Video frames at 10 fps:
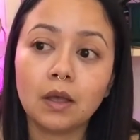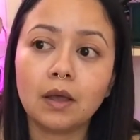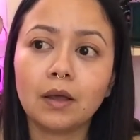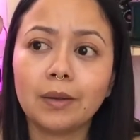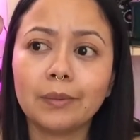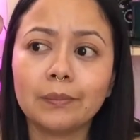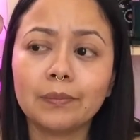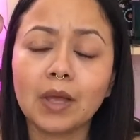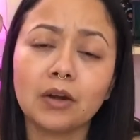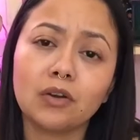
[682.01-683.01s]
I
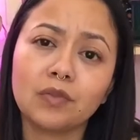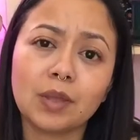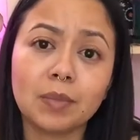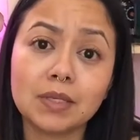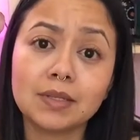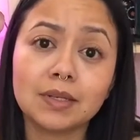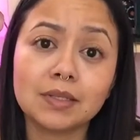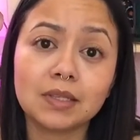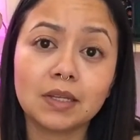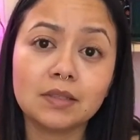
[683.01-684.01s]
don't know if that makes any
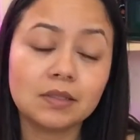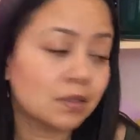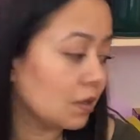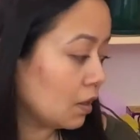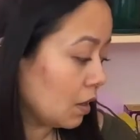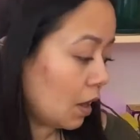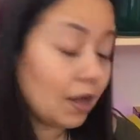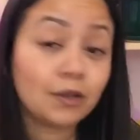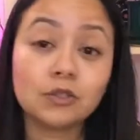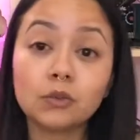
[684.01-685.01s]
sense.
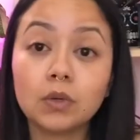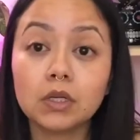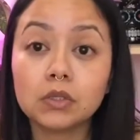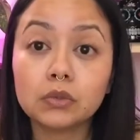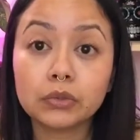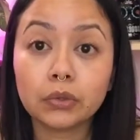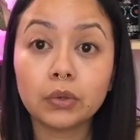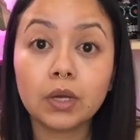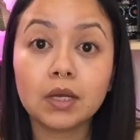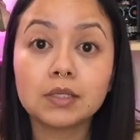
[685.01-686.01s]
I also wanted to show you
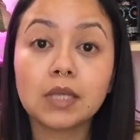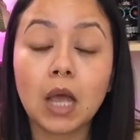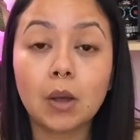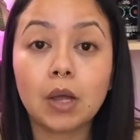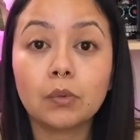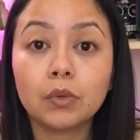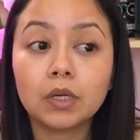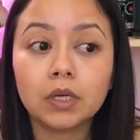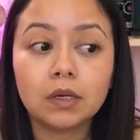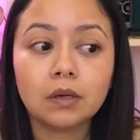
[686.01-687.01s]
guys how I
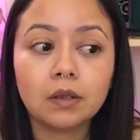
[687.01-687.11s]
would